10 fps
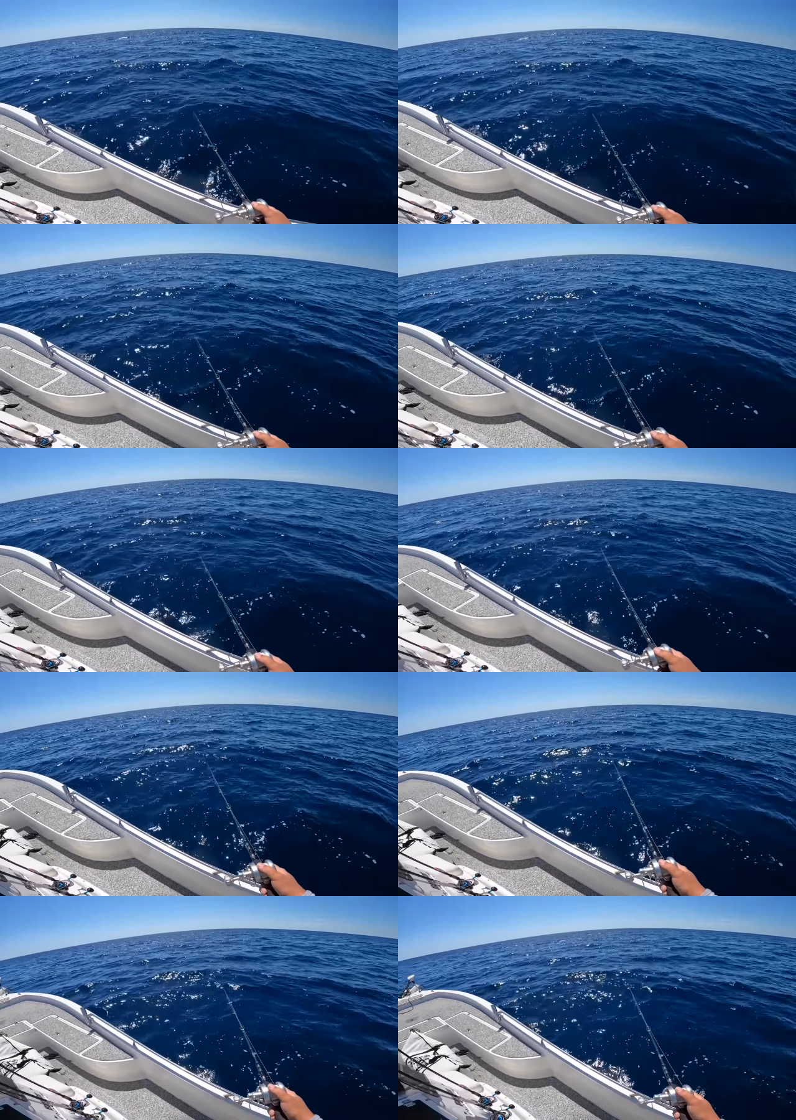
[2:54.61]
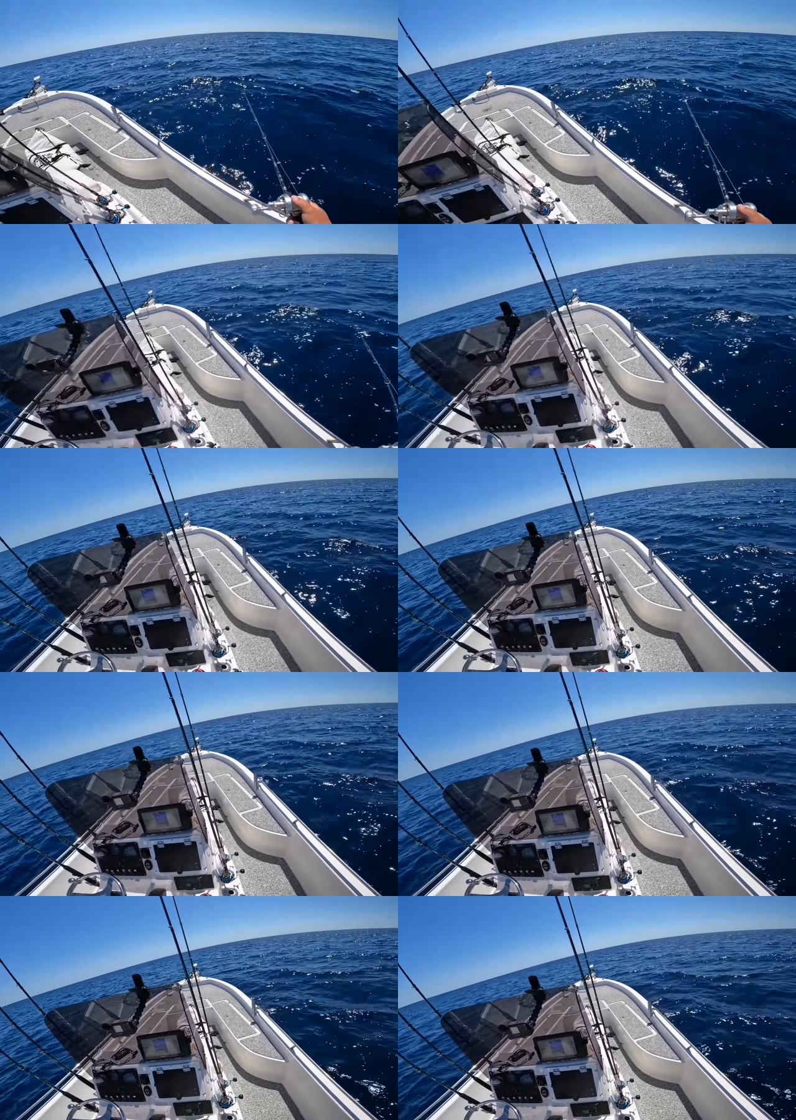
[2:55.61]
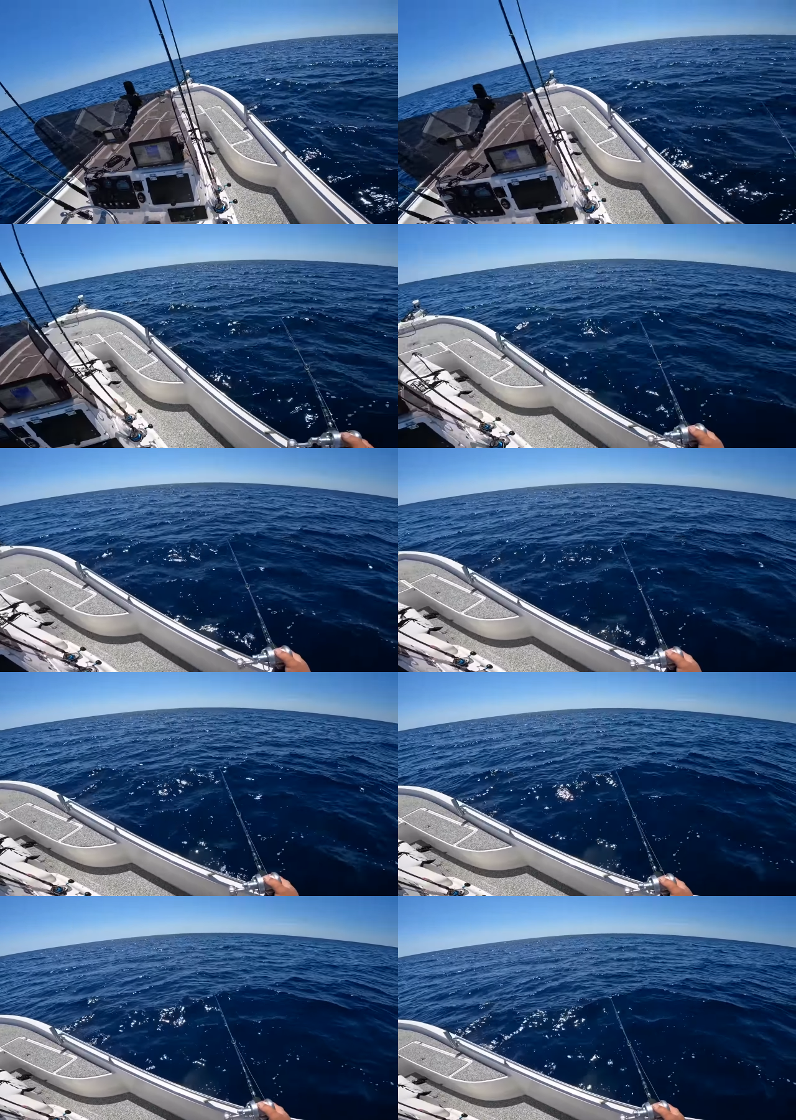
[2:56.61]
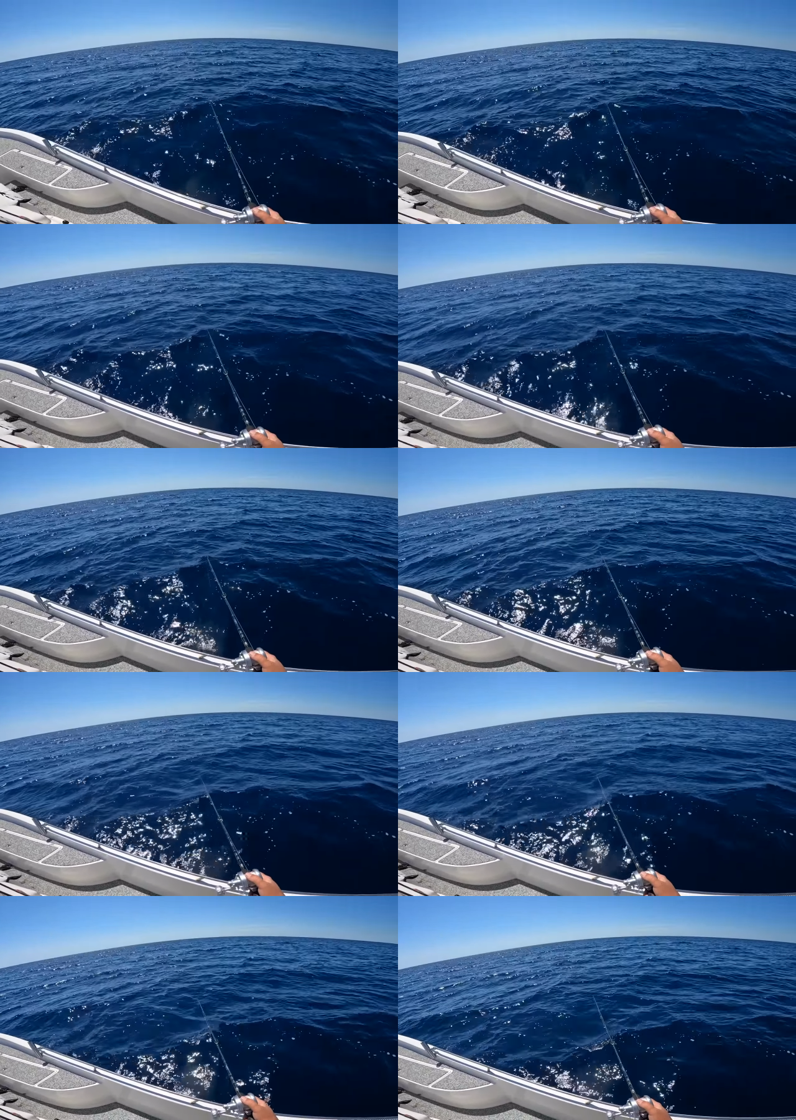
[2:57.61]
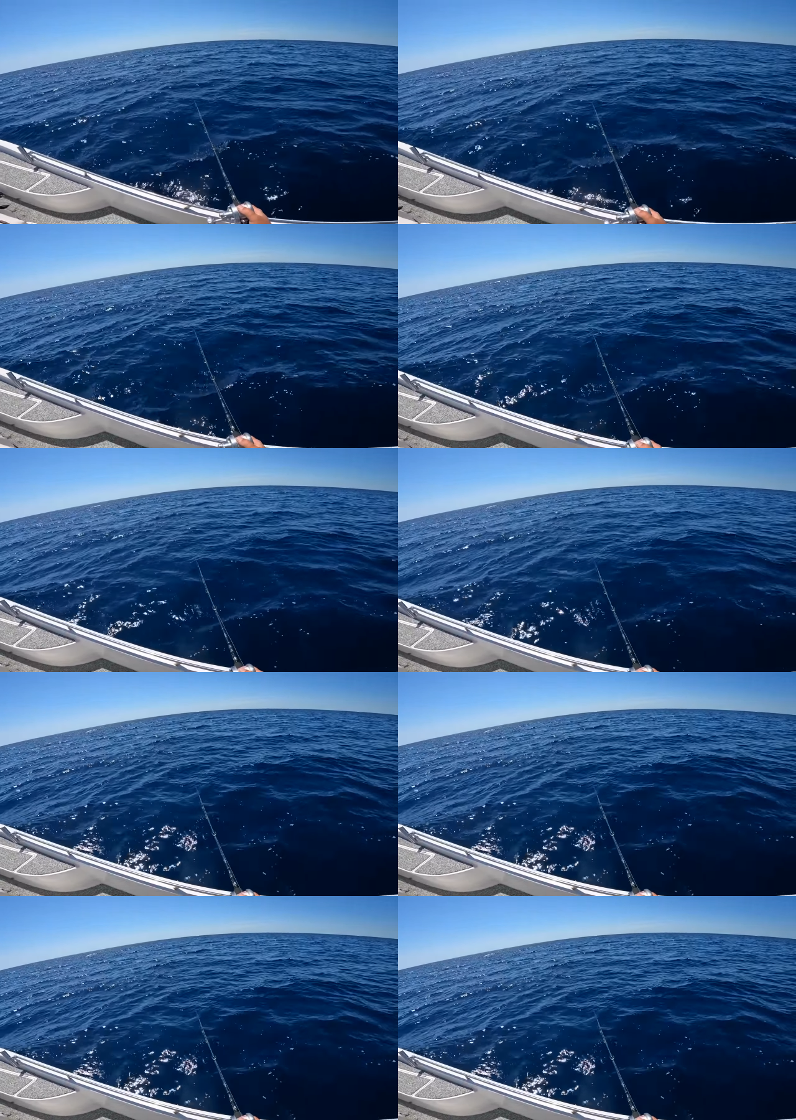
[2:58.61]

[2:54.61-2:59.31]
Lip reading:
No face is visible, so there are no lips to read.